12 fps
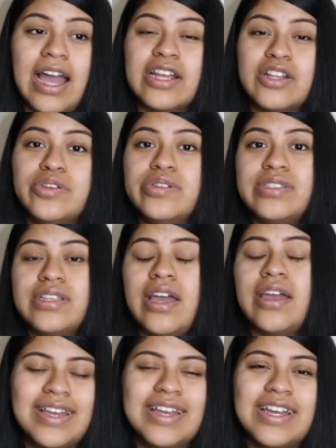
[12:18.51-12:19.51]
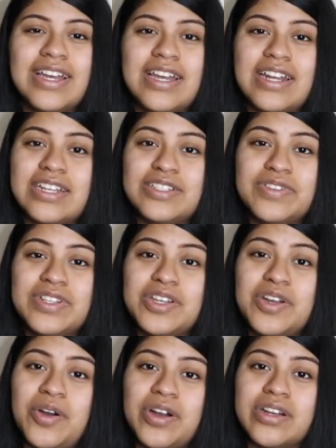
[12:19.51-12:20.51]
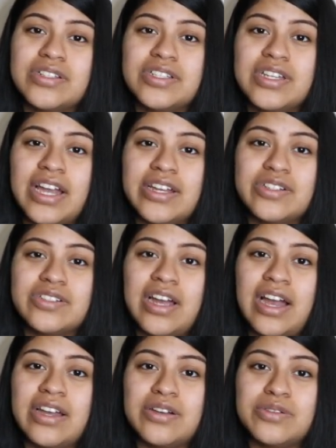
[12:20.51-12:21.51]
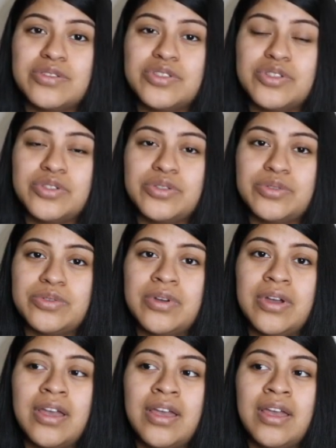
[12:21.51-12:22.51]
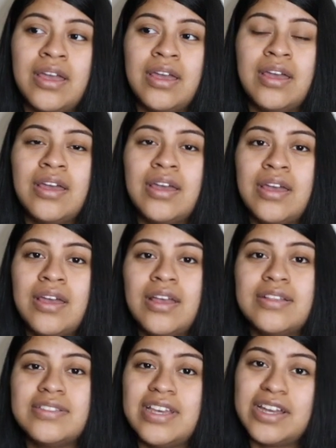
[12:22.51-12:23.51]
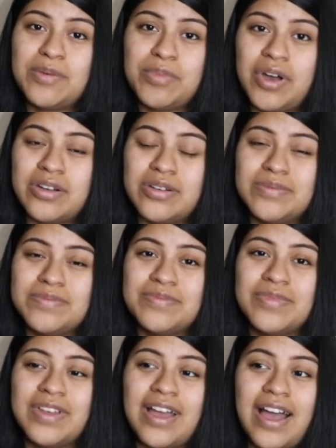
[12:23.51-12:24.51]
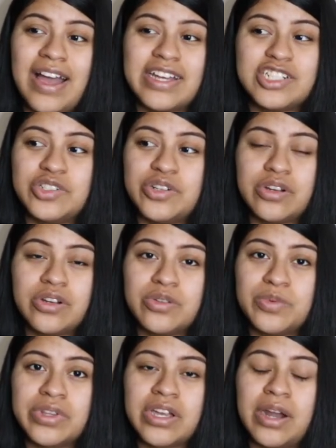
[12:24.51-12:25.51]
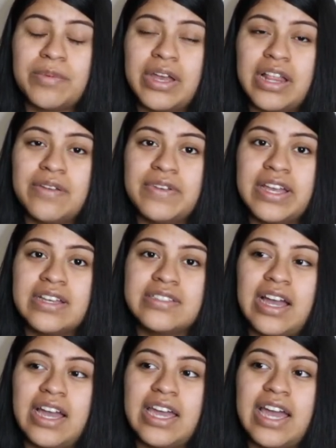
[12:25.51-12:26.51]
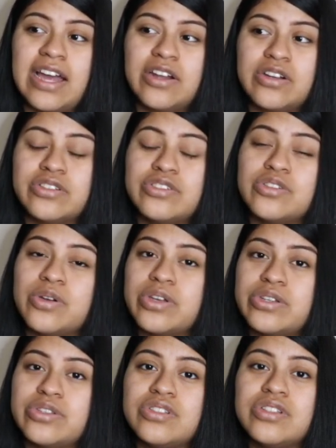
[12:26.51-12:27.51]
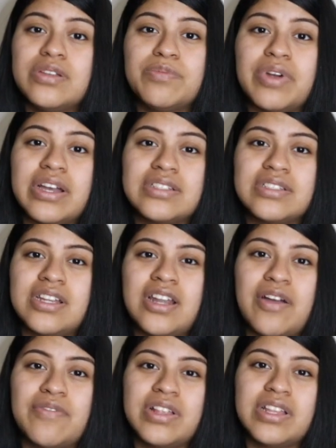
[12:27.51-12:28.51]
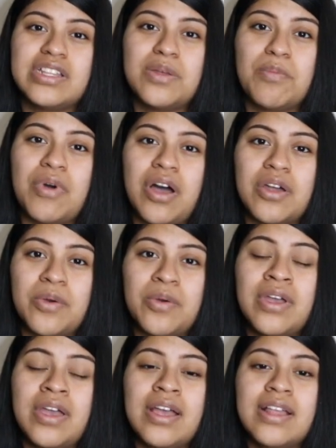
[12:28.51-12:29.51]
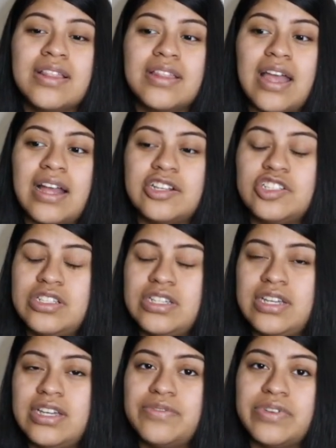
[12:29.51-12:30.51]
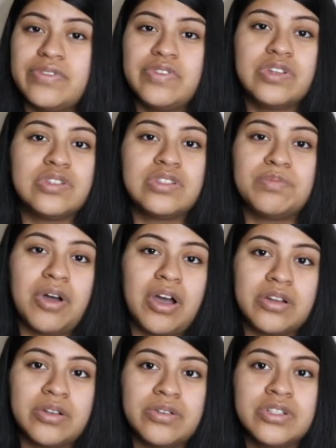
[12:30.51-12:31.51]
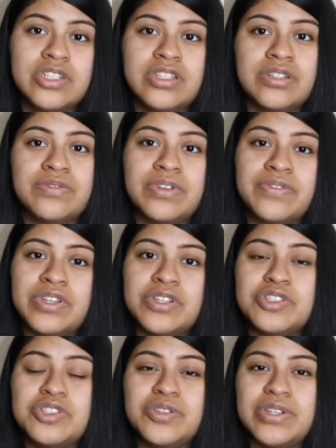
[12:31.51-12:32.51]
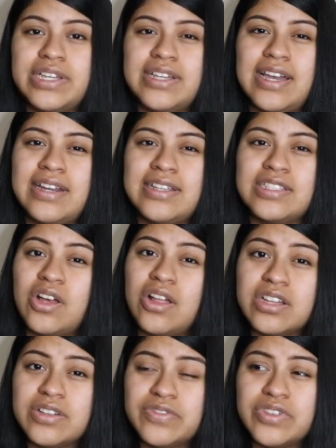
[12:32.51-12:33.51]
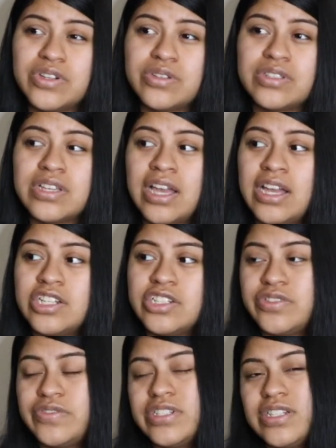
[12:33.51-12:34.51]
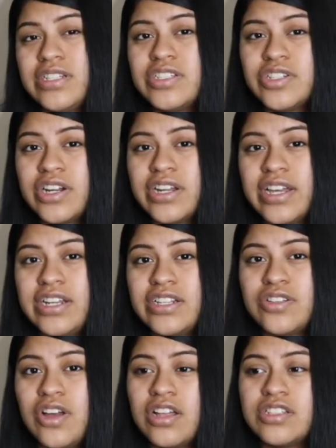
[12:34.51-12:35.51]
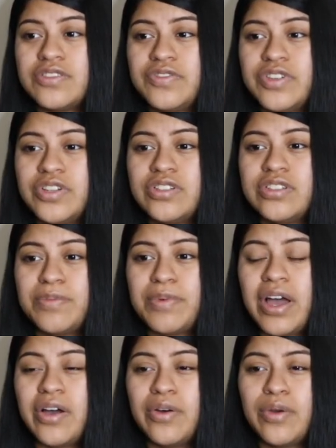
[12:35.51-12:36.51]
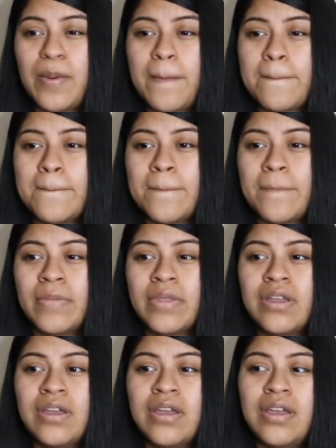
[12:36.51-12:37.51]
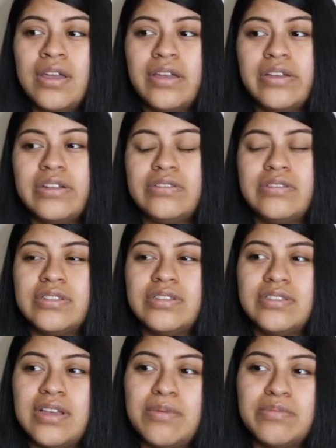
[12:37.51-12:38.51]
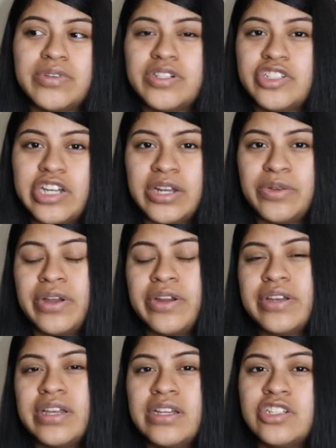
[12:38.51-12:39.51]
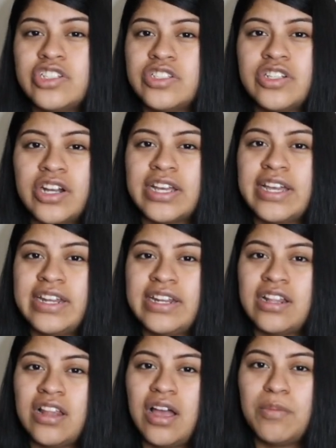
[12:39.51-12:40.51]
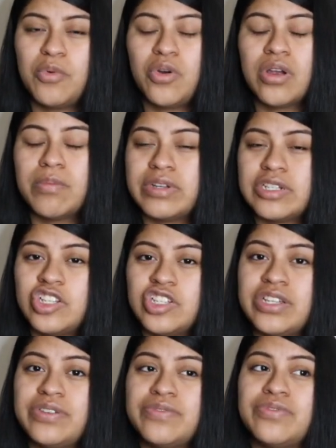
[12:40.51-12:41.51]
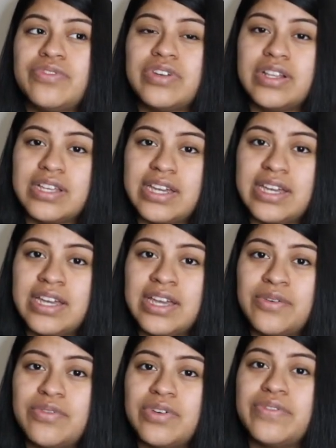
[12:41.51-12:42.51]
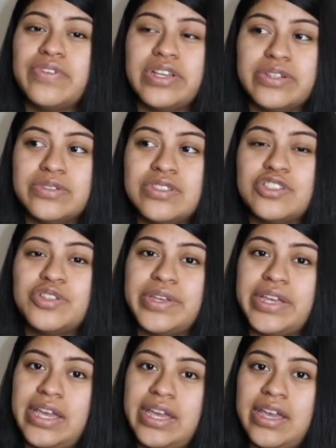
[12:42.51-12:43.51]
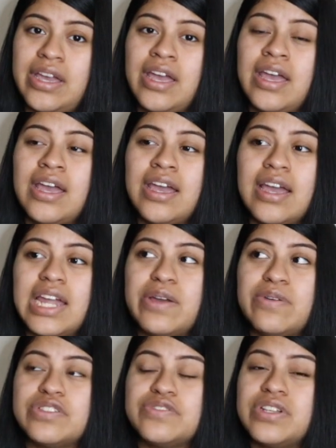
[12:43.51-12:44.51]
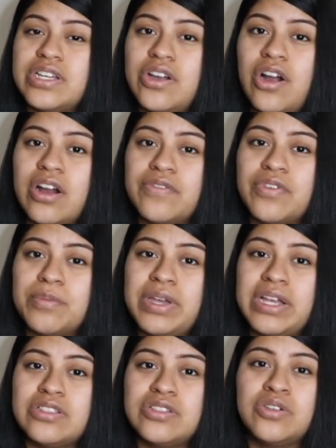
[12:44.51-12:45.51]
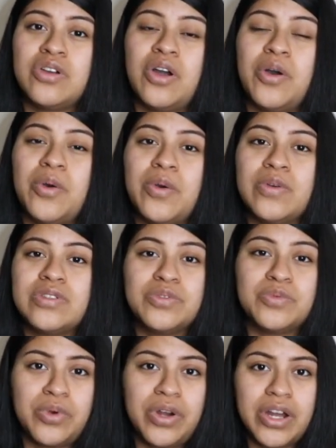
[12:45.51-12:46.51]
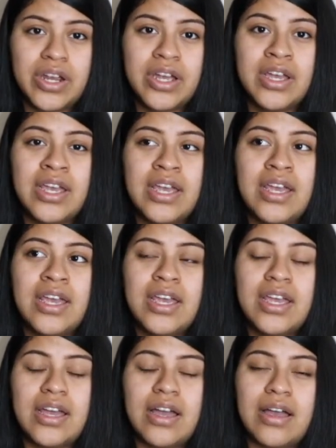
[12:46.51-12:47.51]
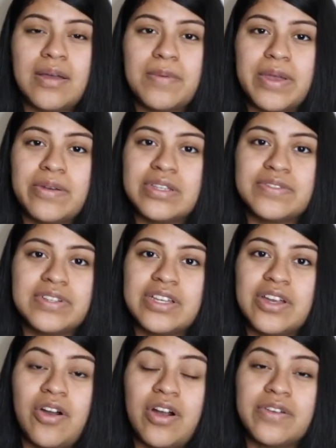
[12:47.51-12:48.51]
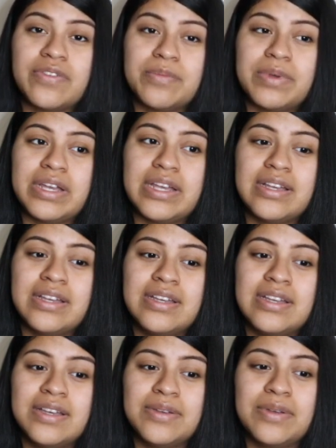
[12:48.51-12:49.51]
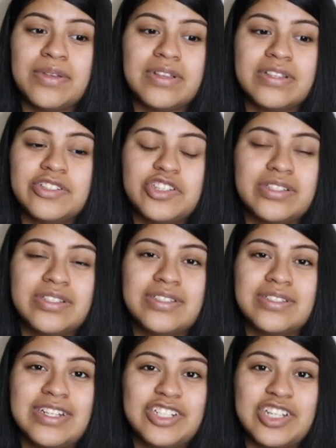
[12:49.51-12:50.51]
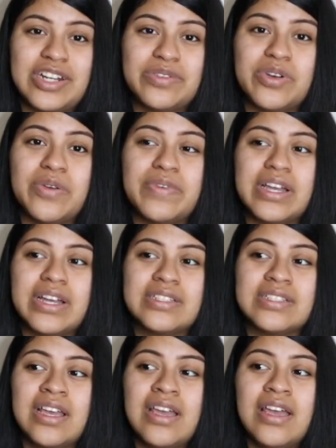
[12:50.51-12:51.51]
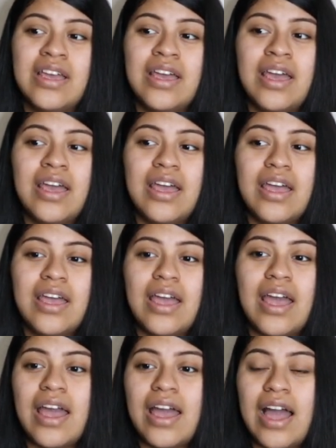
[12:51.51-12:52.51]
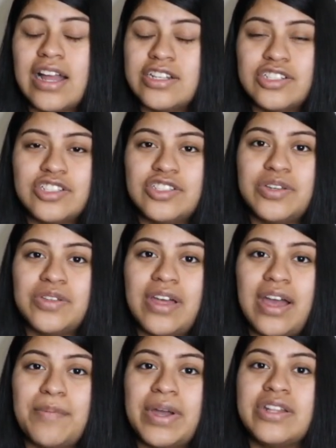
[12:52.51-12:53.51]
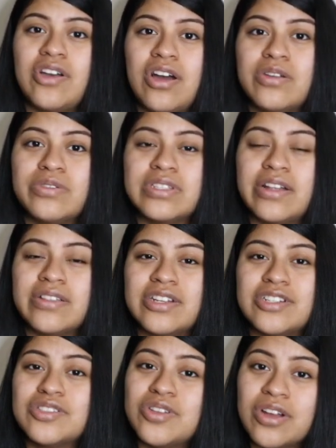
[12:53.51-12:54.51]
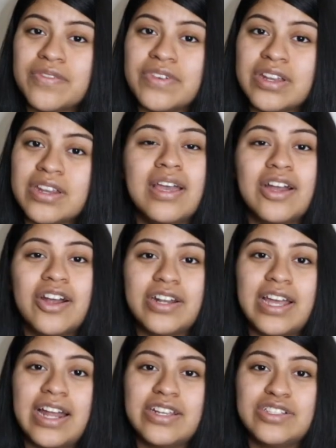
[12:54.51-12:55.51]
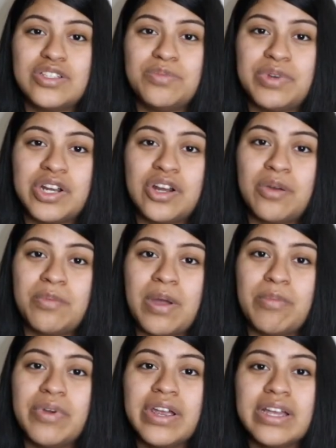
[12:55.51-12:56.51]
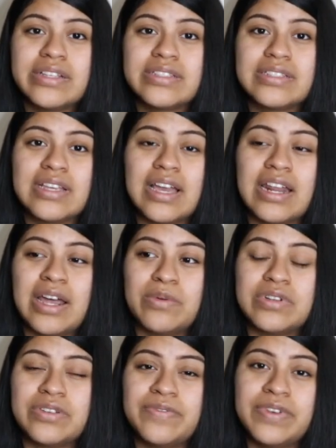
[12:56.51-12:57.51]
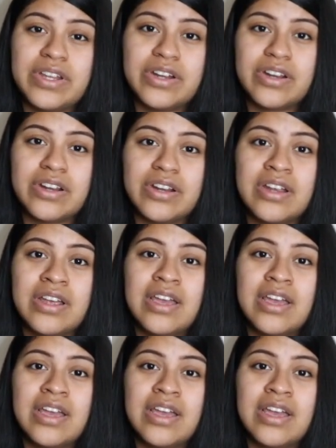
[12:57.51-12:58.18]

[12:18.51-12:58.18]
I do say it is really hard to get your child to take a bottle. I struggled with Gabriela because I had her so used to the breast and not really the bottle that she refused bottle. She refused to eat any solid foods. She recently started eating solid foods about in December, January. She started eating a lot more, but she really refused to eat, and it was really hard for me to go to work. It was really hard for me just in general because I just knew that my daughter was out there starving. Her dad used to bring her on my breaks and I would feed her.